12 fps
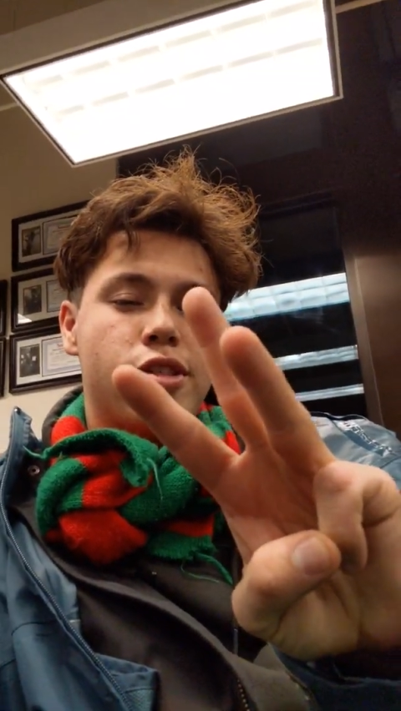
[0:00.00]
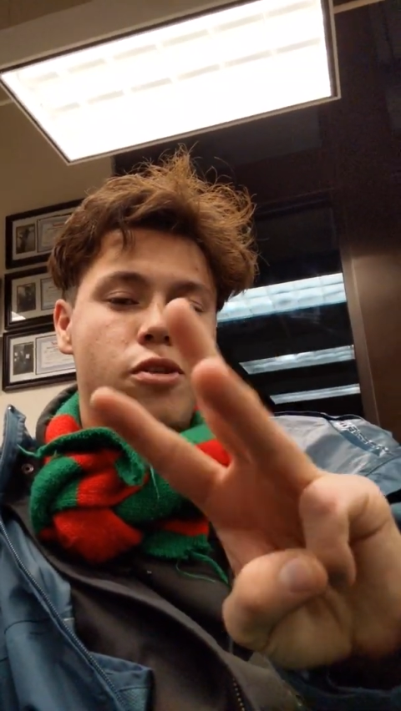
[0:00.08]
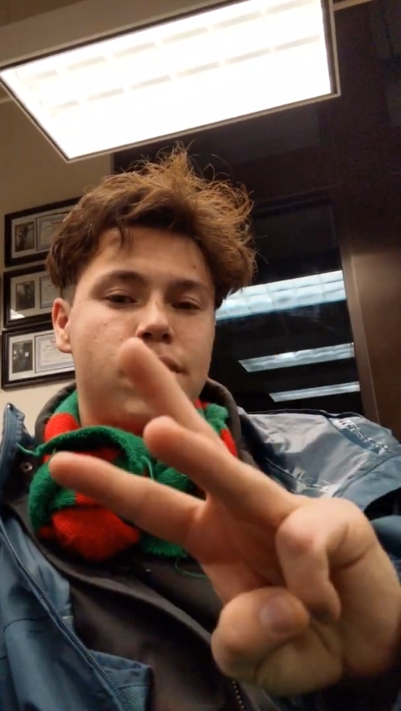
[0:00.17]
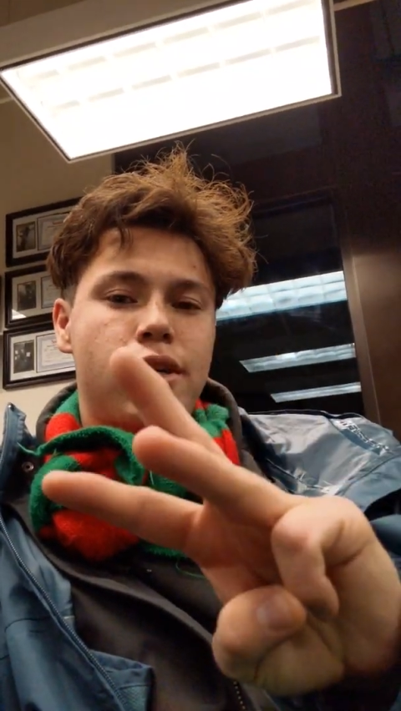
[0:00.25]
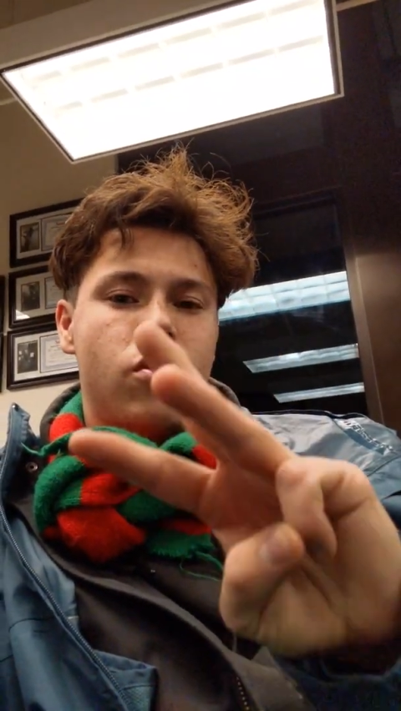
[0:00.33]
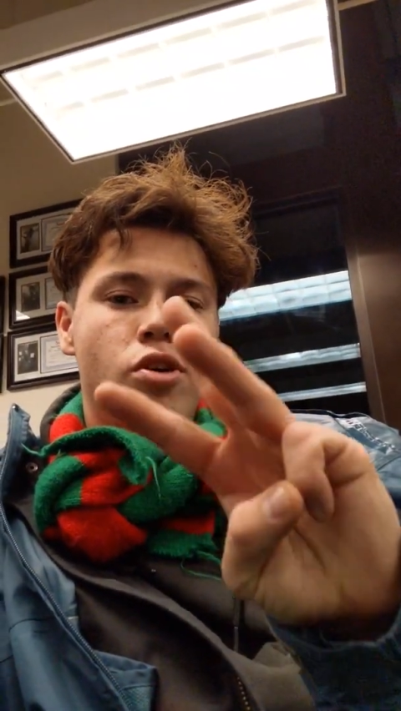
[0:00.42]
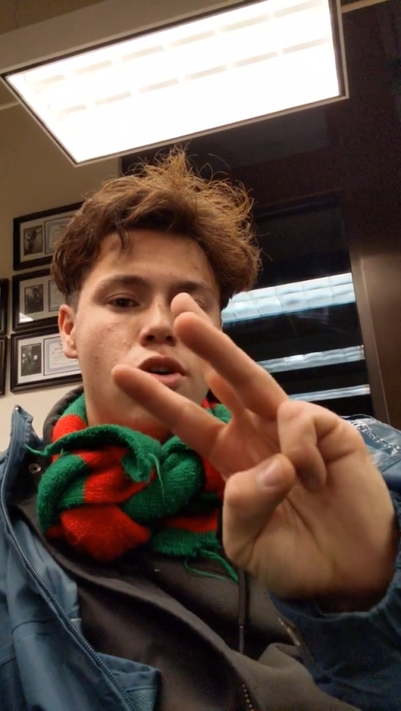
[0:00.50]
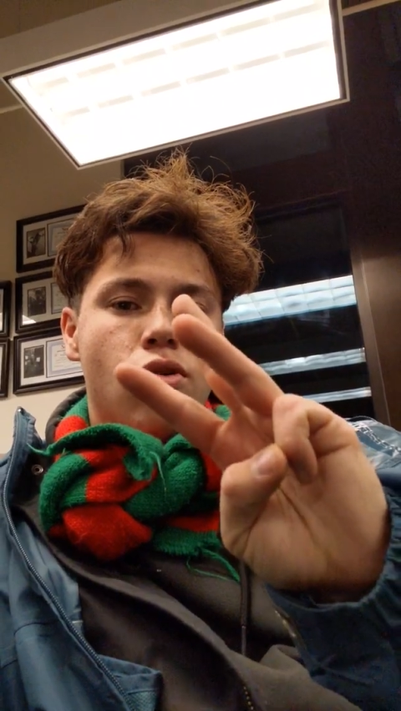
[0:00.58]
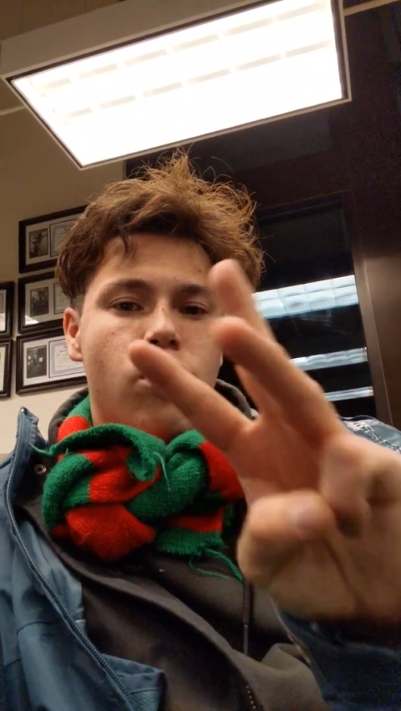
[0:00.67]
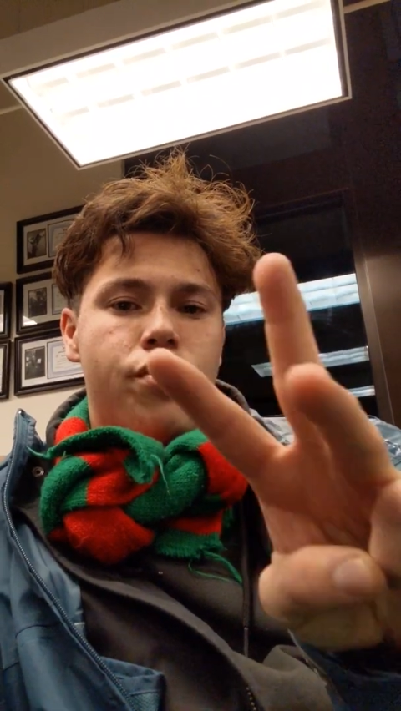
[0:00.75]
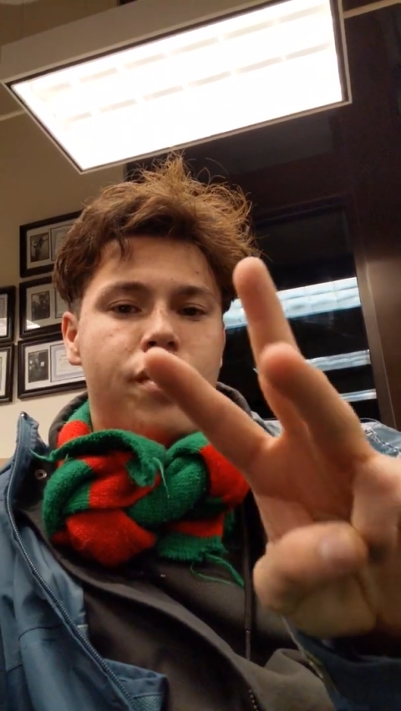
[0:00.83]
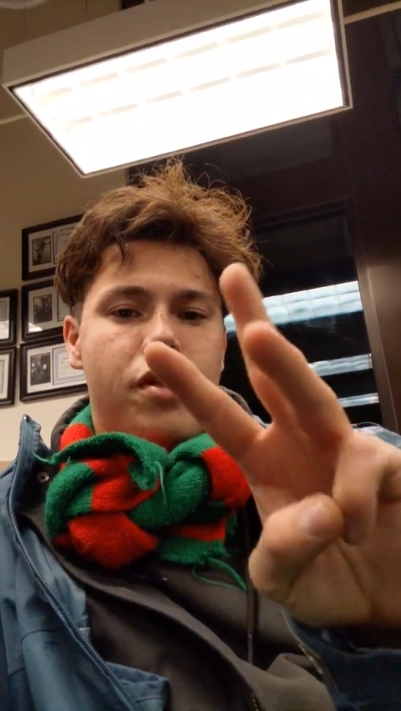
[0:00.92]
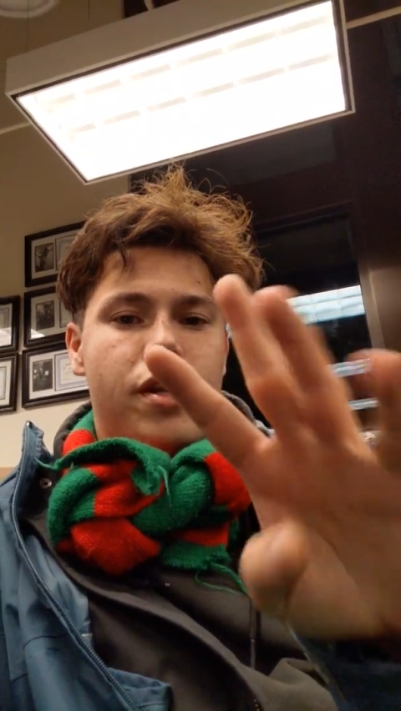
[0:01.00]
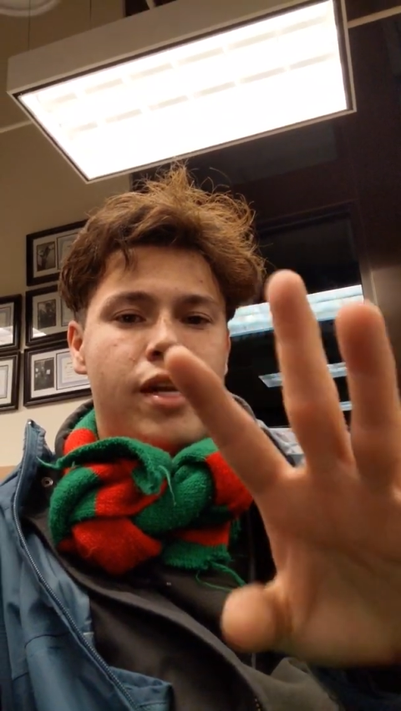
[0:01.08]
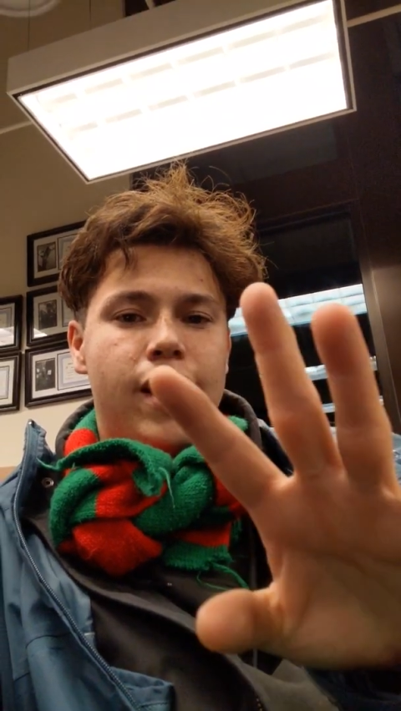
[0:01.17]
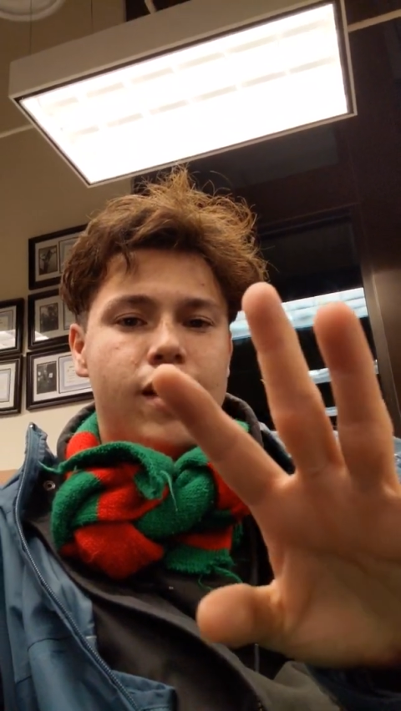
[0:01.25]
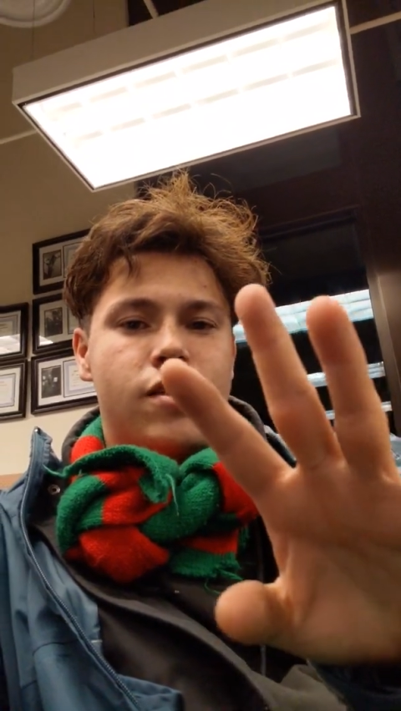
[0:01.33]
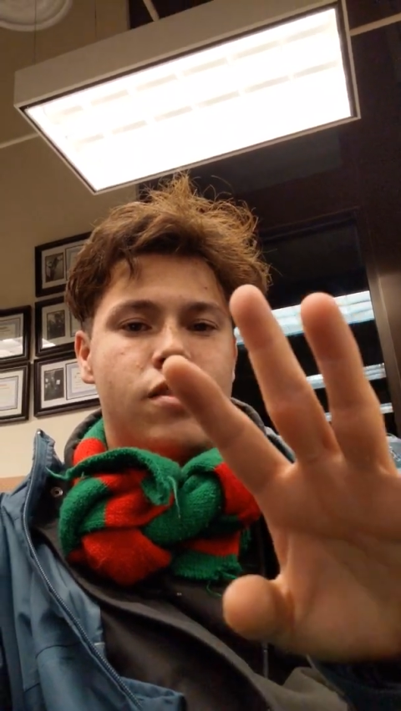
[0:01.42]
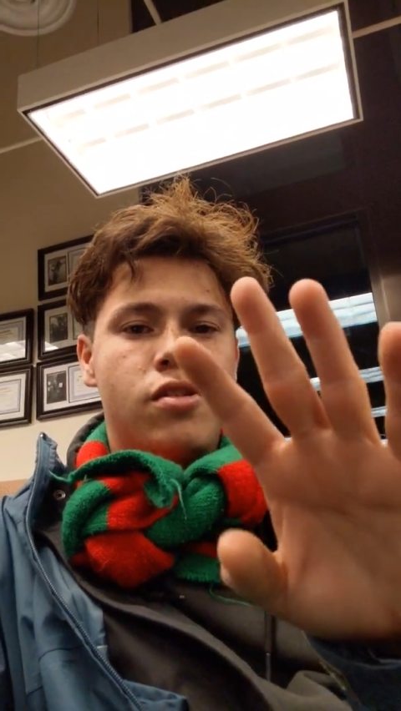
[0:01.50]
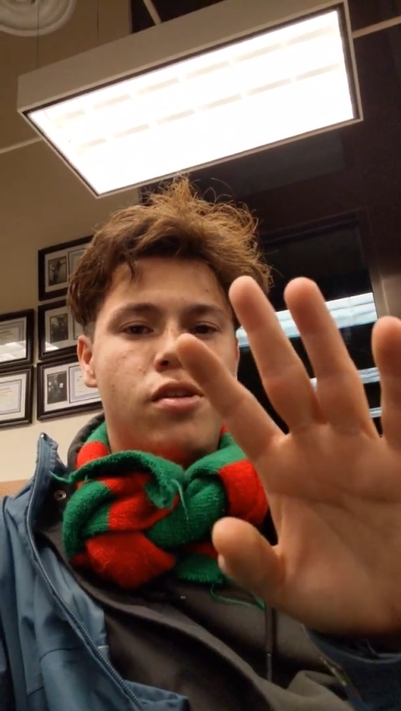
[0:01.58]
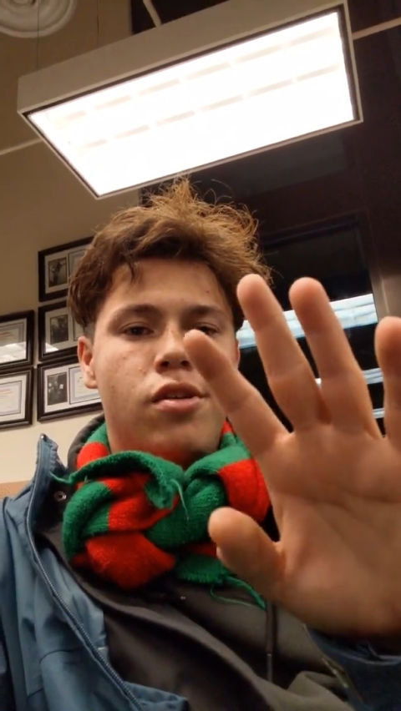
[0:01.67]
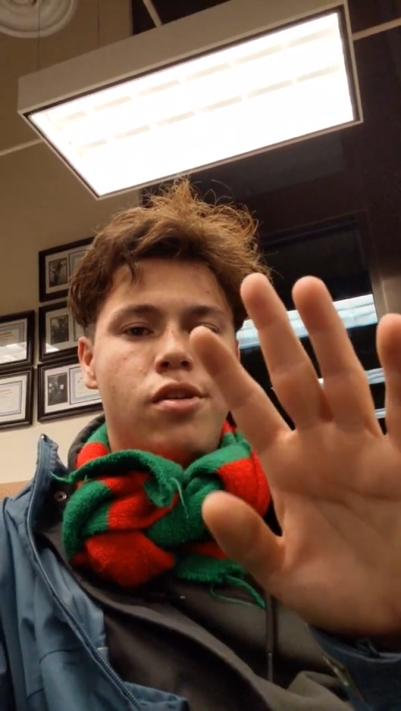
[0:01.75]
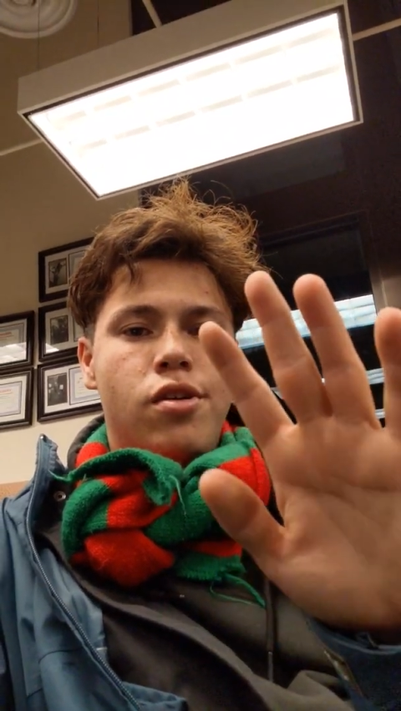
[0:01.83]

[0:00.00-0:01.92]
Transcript: coming out within the next